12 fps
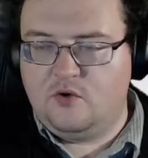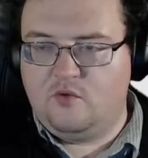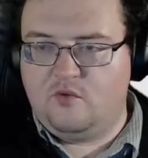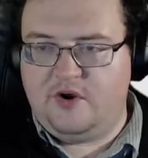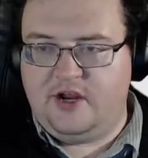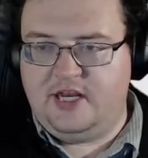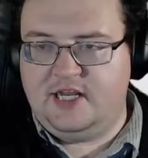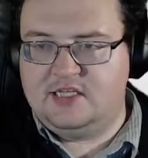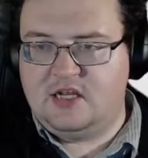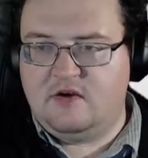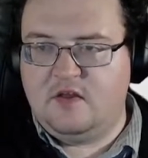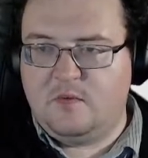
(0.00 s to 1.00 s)
Green
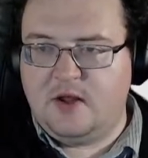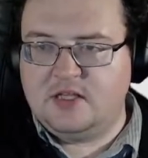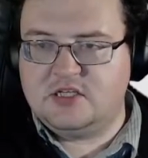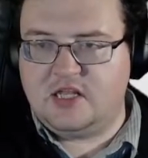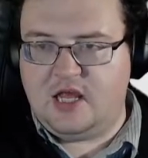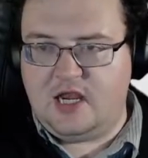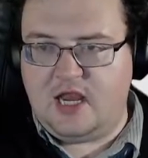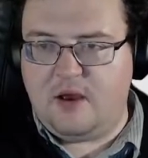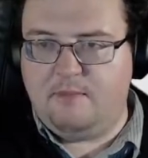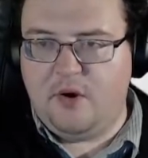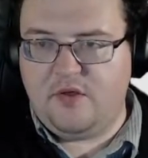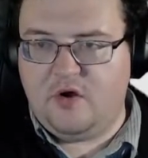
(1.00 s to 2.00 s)
is our other one. So they're
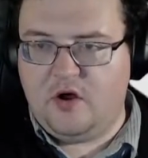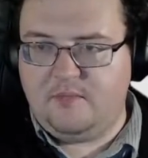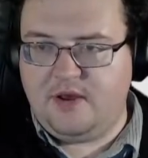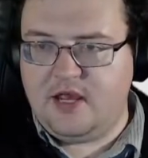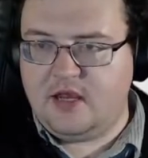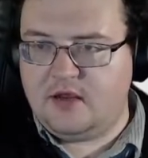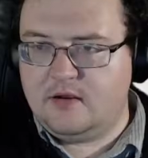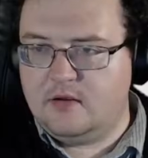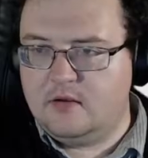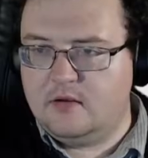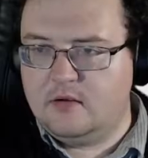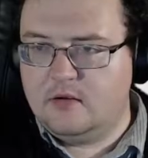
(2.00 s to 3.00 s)
now both hot pink.
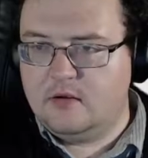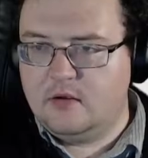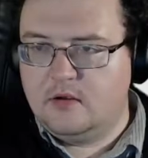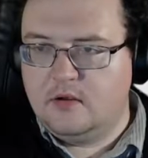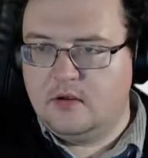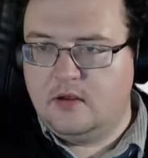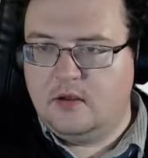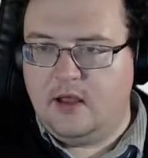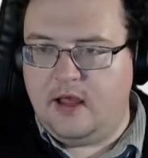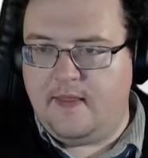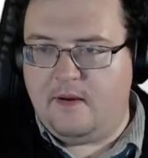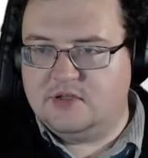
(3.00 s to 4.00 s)

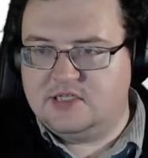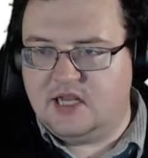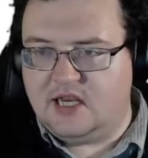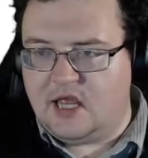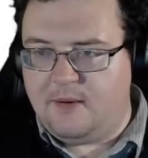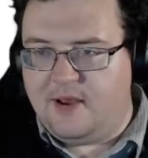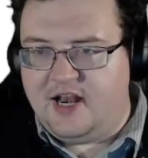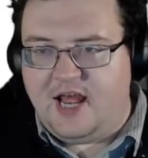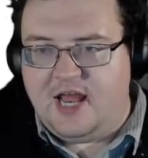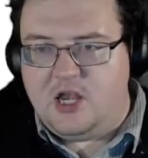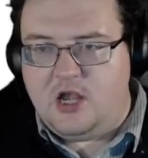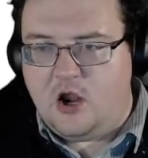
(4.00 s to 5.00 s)
And that one's going to come out
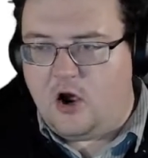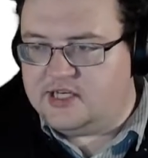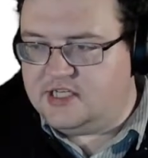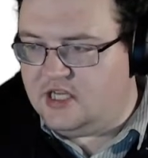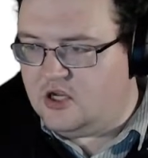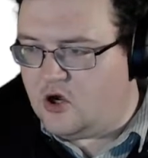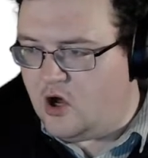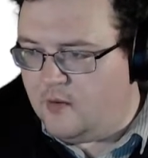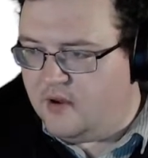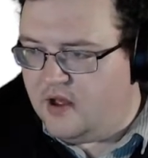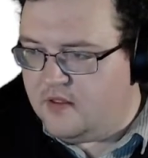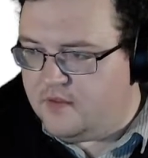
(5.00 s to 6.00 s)
at 90,
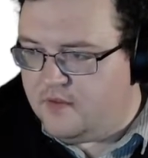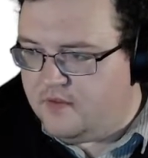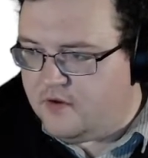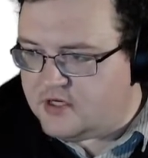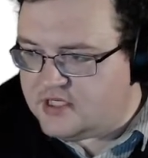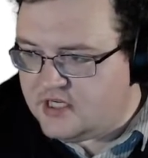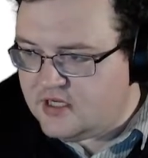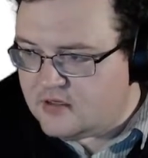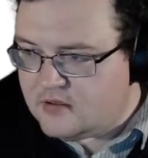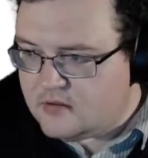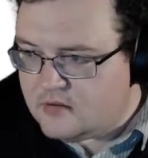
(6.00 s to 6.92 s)
30.